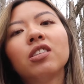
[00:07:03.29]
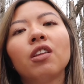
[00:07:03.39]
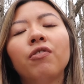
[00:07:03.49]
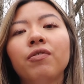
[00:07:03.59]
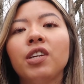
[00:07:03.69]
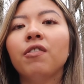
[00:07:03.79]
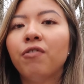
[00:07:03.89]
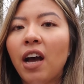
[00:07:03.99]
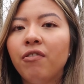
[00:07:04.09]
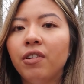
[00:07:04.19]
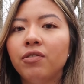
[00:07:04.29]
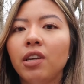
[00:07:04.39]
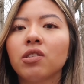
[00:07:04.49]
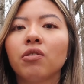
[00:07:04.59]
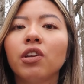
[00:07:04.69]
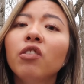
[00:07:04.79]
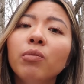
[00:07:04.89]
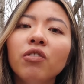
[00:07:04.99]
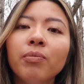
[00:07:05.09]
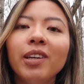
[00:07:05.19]
to the 15550. So new
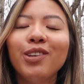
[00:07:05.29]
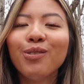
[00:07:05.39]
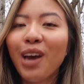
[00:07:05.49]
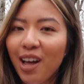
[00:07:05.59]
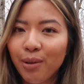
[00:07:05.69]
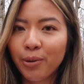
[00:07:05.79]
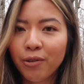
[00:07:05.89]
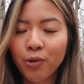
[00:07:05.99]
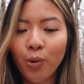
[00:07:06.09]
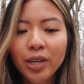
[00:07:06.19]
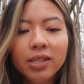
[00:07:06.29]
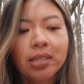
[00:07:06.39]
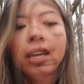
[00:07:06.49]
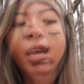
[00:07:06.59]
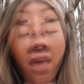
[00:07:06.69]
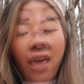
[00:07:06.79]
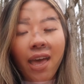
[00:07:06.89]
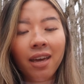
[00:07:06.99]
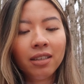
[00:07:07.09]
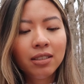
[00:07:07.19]
movement, new caliber, of course.
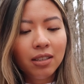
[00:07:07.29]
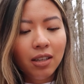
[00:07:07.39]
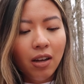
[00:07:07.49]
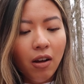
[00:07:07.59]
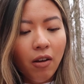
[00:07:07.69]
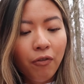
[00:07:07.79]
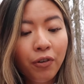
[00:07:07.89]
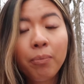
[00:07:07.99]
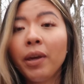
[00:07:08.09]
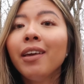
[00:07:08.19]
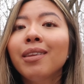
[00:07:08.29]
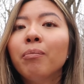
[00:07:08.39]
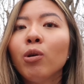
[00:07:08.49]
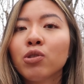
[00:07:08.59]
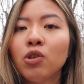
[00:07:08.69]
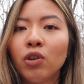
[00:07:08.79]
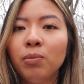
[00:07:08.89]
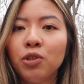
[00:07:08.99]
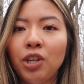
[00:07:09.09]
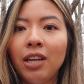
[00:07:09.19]
And for me, the most
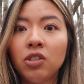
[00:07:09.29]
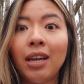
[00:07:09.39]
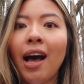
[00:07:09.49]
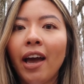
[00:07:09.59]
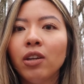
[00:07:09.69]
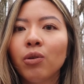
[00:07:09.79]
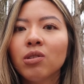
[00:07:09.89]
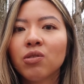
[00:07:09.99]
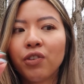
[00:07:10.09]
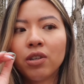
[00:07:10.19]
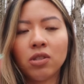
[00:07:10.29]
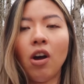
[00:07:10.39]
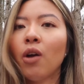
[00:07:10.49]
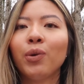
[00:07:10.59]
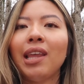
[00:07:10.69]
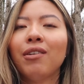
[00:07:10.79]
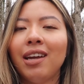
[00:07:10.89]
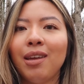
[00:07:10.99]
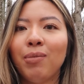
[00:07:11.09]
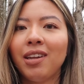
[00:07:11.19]
notable change that I noticed first on without
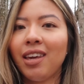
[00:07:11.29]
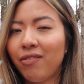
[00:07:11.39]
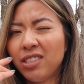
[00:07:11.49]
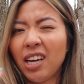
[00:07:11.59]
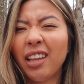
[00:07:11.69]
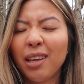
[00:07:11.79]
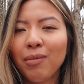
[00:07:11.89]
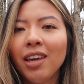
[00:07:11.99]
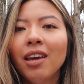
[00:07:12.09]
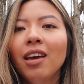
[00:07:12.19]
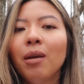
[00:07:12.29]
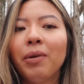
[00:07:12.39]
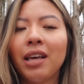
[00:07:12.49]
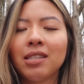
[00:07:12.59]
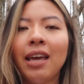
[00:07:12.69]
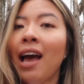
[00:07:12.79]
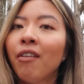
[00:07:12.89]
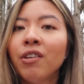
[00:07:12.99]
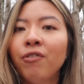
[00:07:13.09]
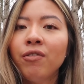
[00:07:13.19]
anybody even telling me, because I
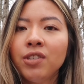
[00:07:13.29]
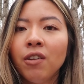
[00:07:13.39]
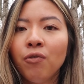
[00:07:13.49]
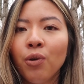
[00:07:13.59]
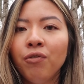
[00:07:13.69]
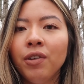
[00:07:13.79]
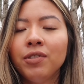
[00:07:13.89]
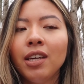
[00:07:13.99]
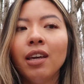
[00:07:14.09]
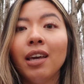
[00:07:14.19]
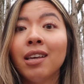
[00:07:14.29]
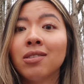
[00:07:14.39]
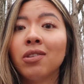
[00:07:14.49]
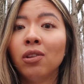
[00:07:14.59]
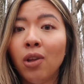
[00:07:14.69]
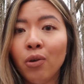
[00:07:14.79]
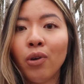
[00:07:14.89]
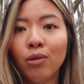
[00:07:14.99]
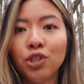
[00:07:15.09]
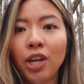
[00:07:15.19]
have the 15450, is the logo